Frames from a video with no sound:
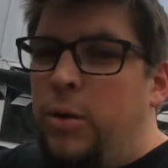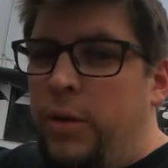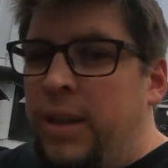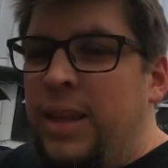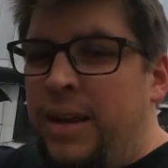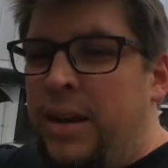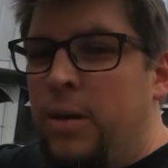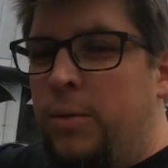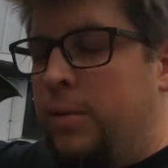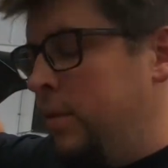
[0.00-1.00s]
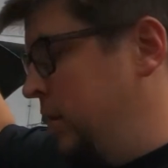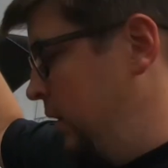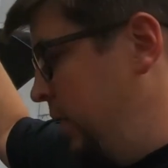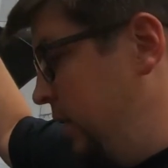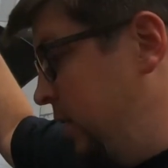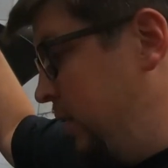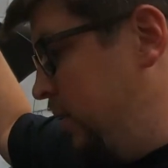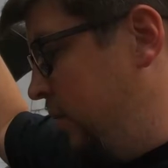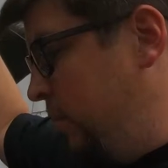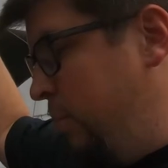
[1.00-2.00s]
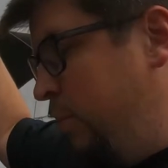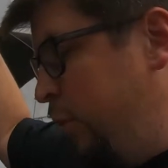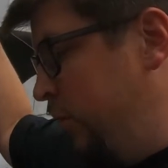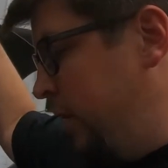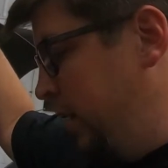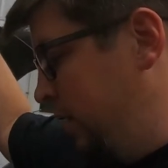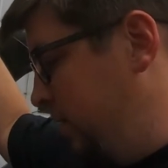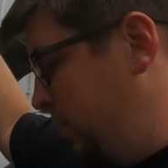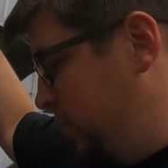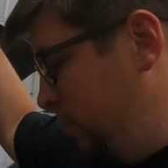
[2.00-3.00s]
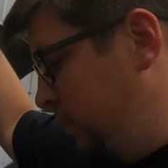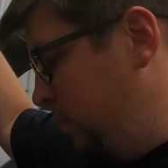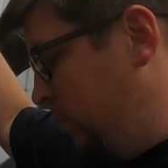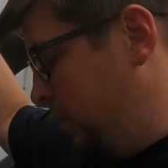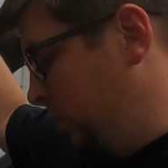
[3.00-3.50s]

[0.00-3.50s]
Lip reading: when I let out because the boost gauge just